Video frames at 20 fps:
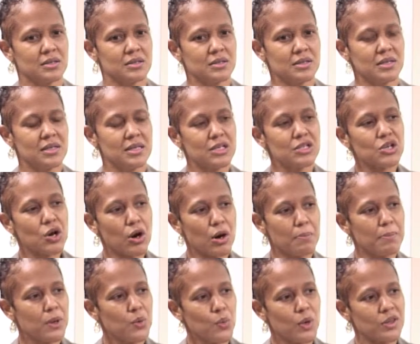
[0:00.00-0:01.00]
to
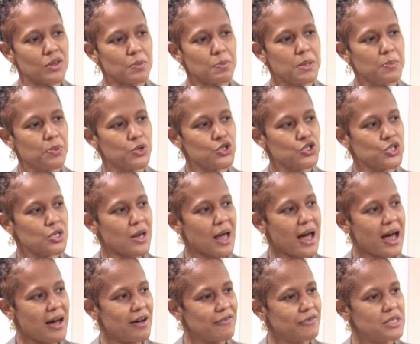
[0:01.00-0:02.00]
determine whether people should
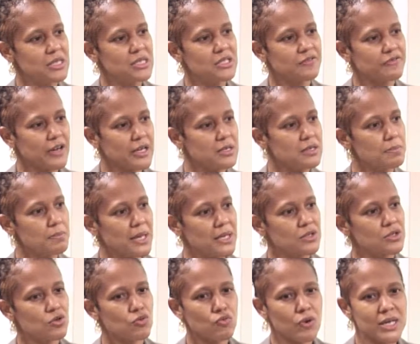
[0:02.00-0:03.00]
have these
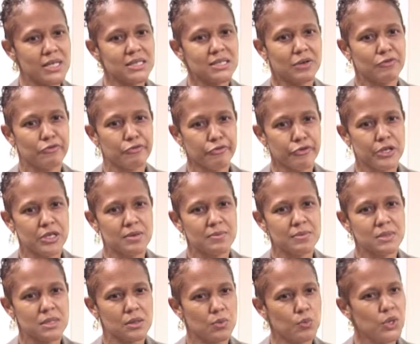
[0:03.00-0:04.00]
fundamental rights and
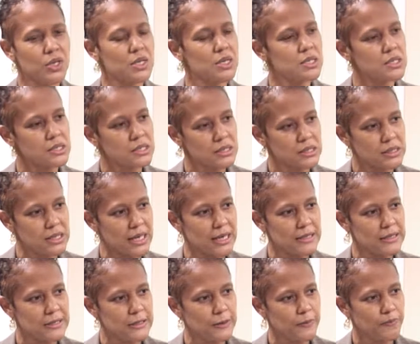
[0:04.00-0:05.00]
freedoms within a
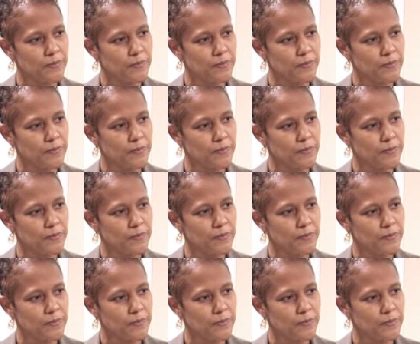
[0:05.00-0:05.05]
society.